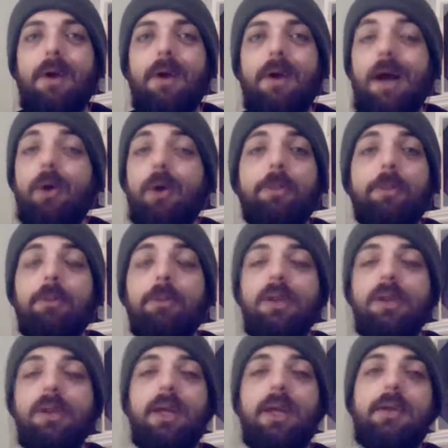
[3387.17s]
I hope they
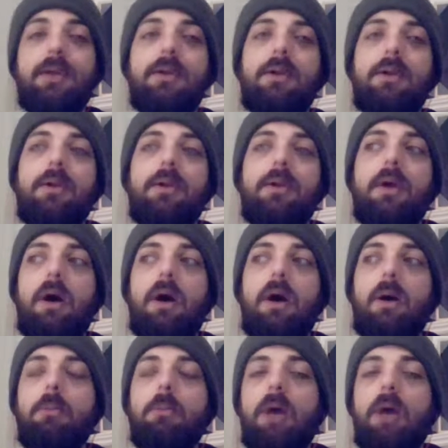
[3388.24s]
bring that in.
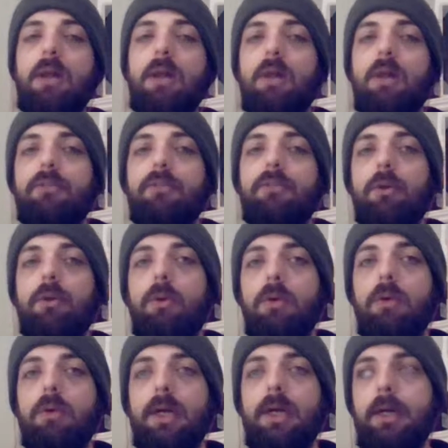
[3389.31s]
I loved the
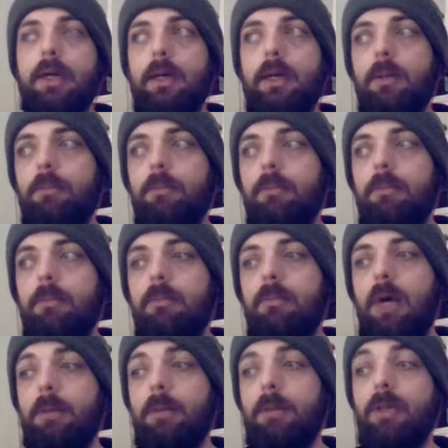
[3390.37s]
whole like
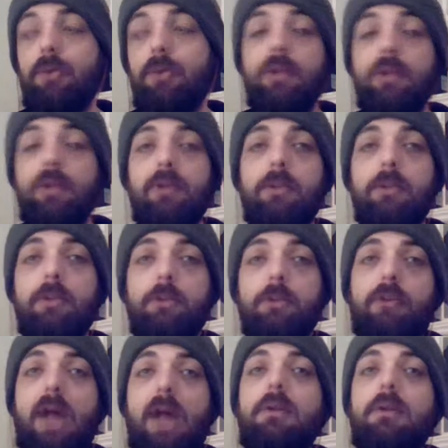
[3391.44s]
I've been losing because I'm
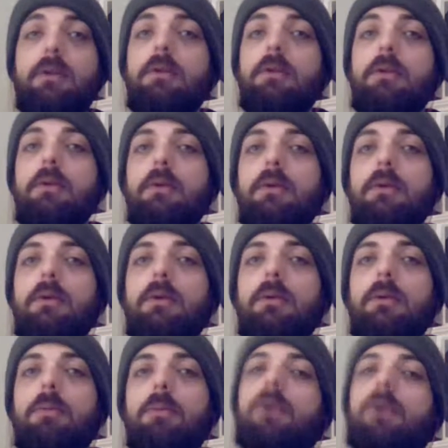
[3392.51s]
distracted
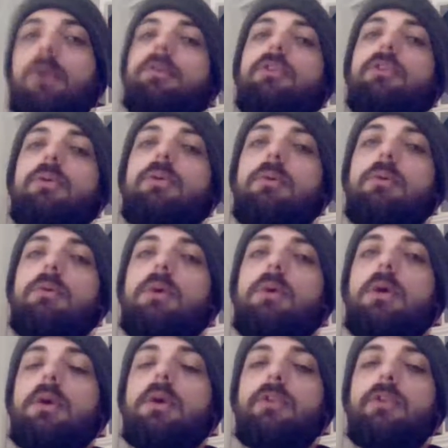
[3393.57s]
part of it too.
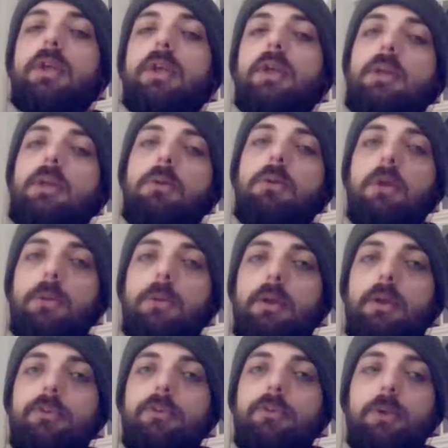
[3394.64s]
Because like I think we were talking about
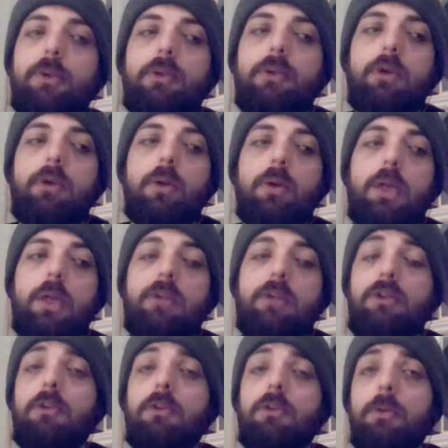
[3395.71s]
that a few weeks ago. Like
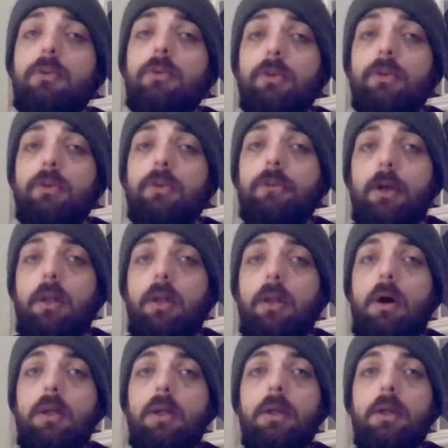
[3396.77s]
Cena's been losing a fucking
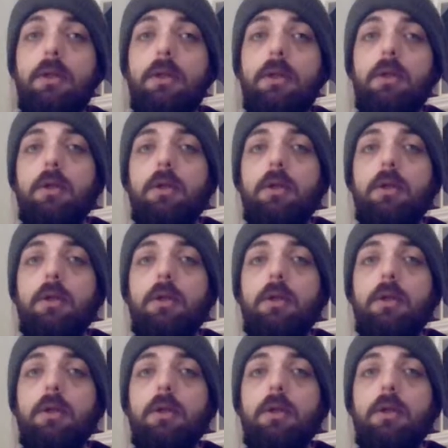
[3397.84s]
lot lately,